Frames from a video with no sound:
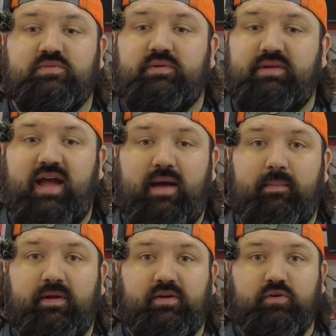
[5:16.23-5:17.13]
We'd be
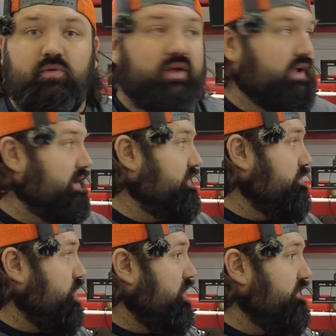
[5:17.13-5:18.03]
happy to do either
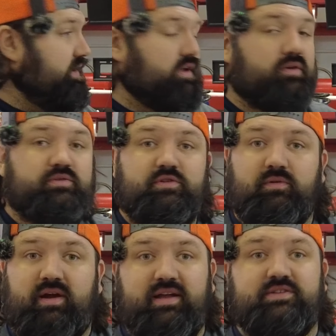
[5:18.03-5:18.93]
more videos
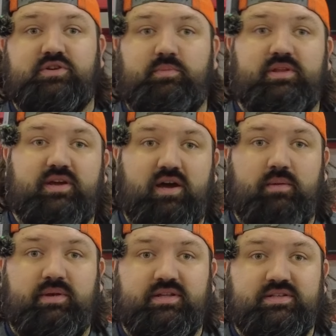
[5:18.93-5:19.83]
or answer them in the
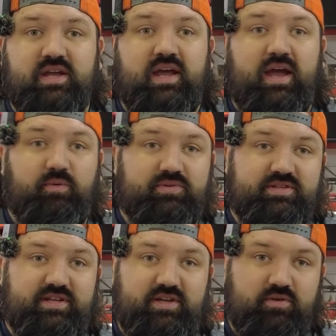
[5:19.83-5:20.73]
comments, and we'll
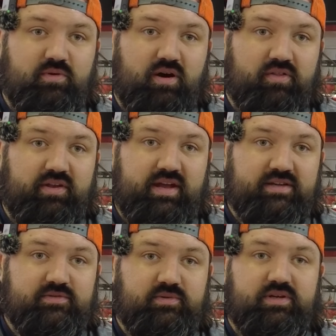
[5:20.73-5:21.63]
see you on the
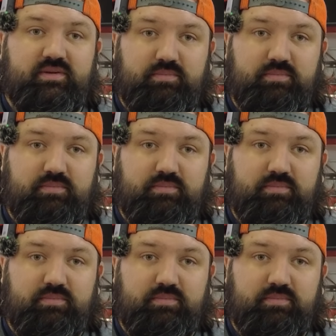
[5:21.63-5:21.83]
next one.